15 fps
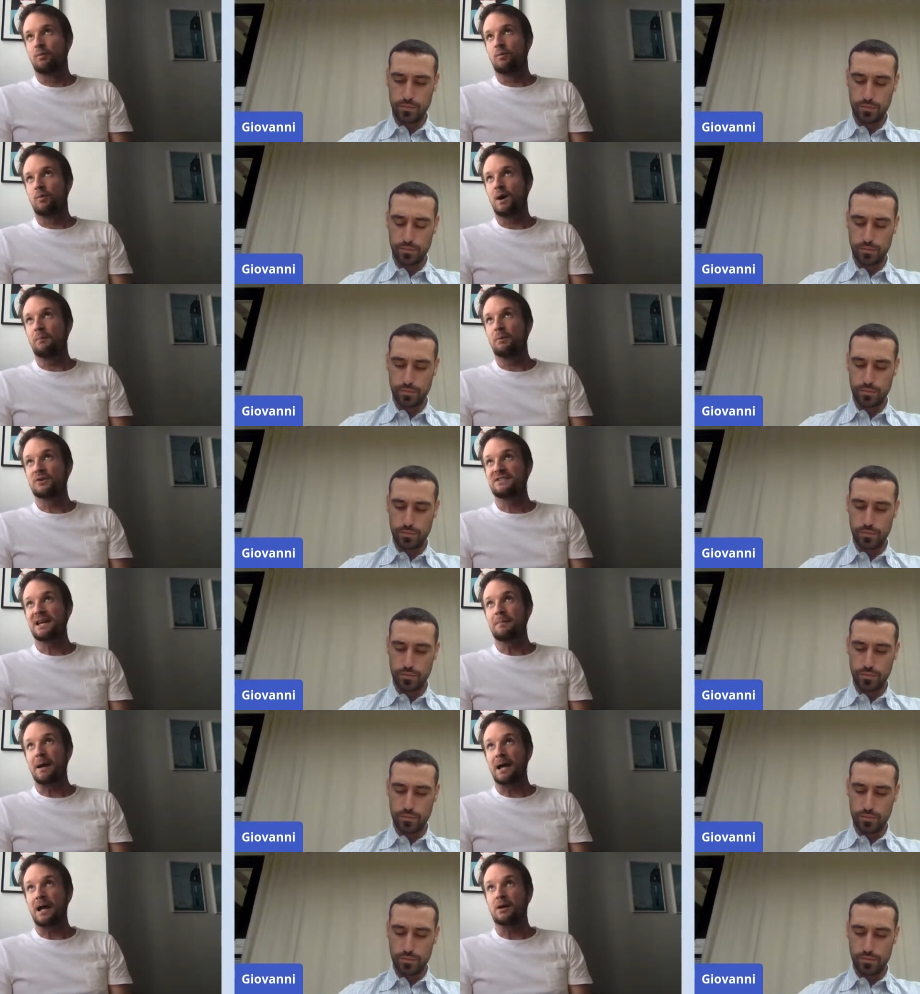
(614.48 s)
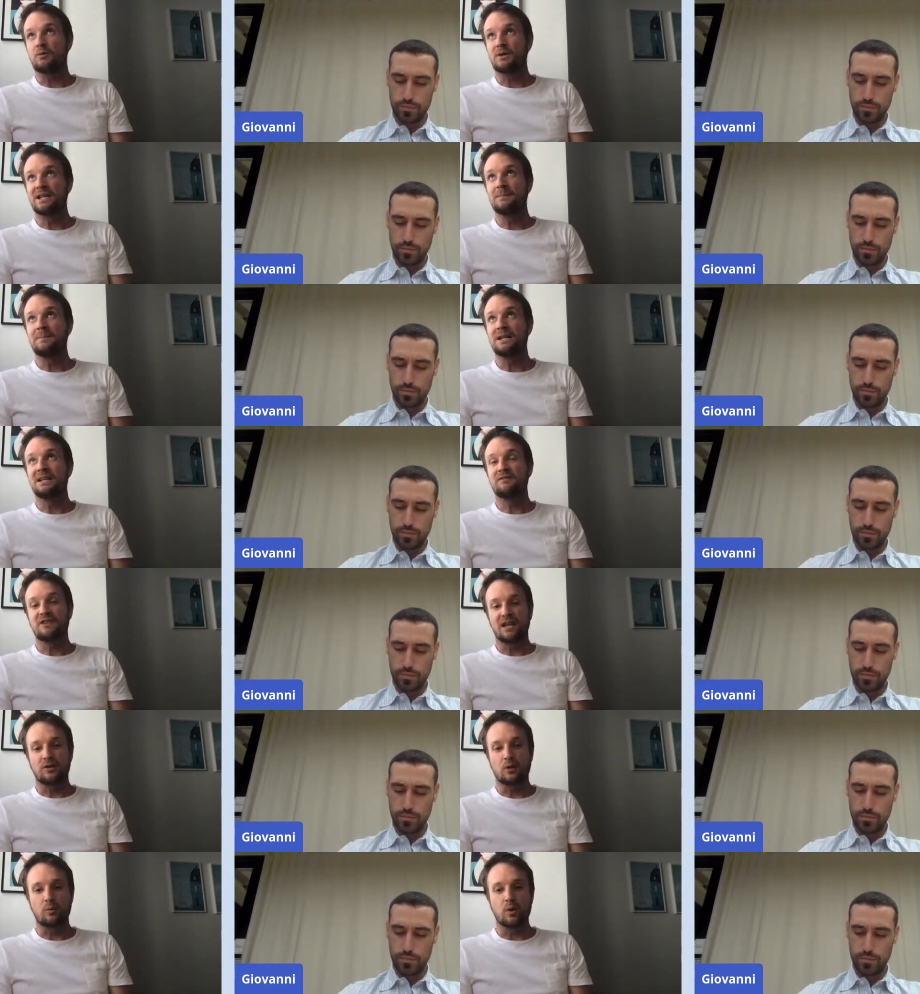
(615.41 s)
Speaker 1: one more time, I, I really
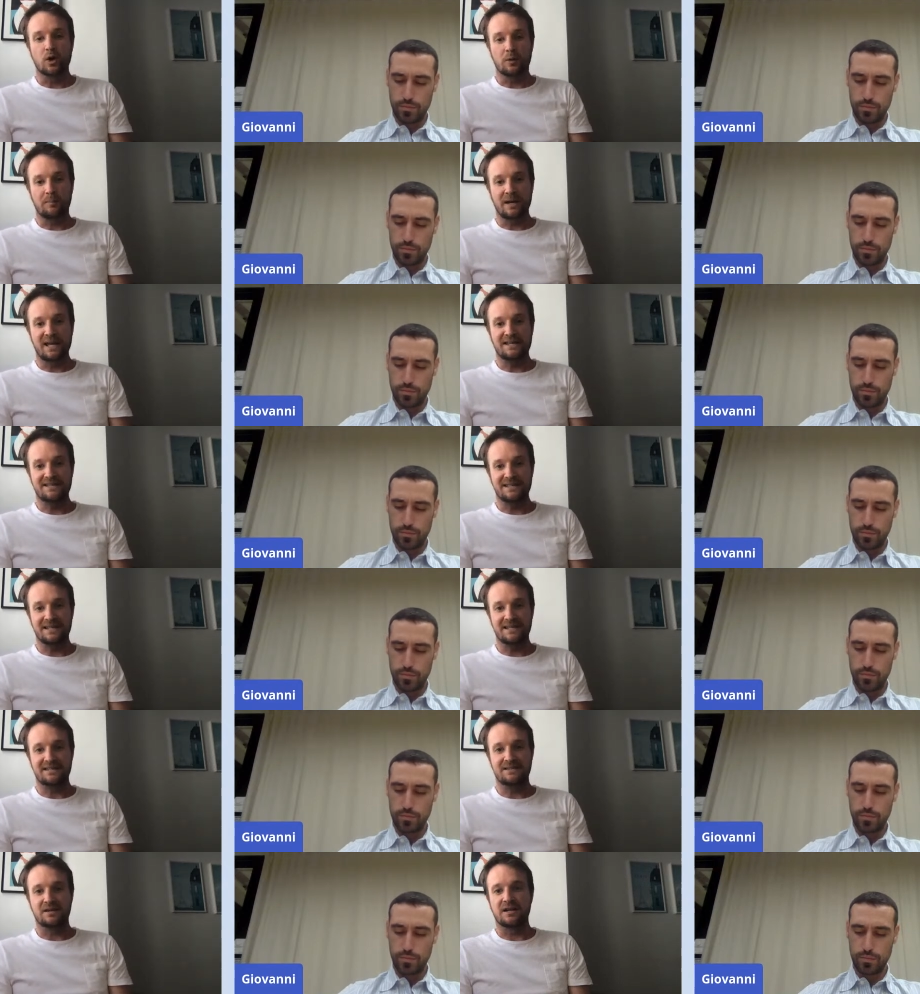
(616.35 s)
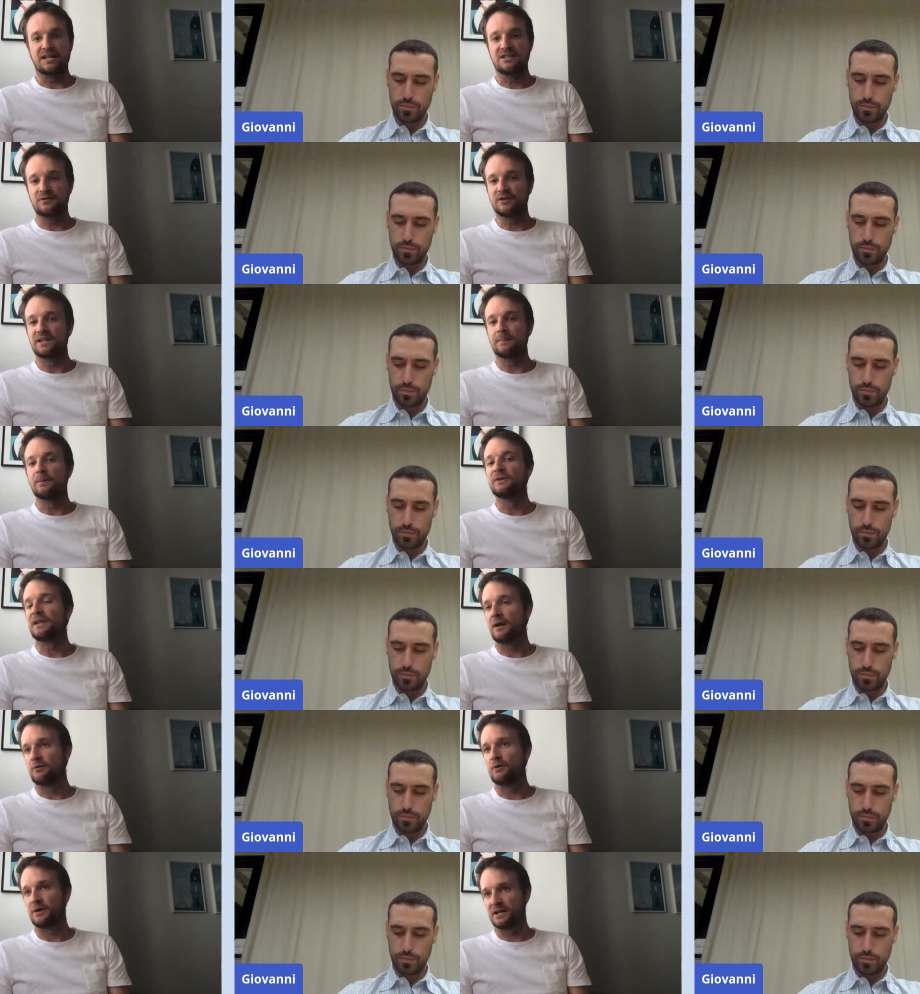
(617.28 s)
believe that the workplace is uh, is
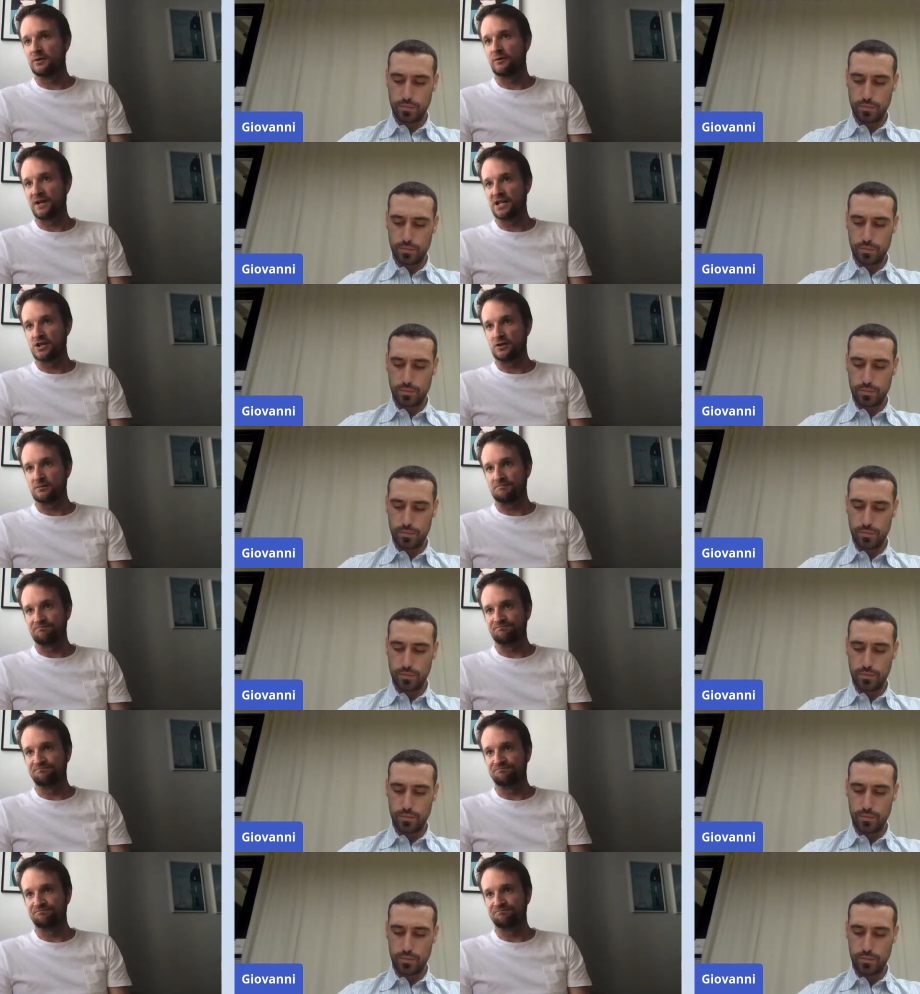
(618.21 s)
fundamental for innovation.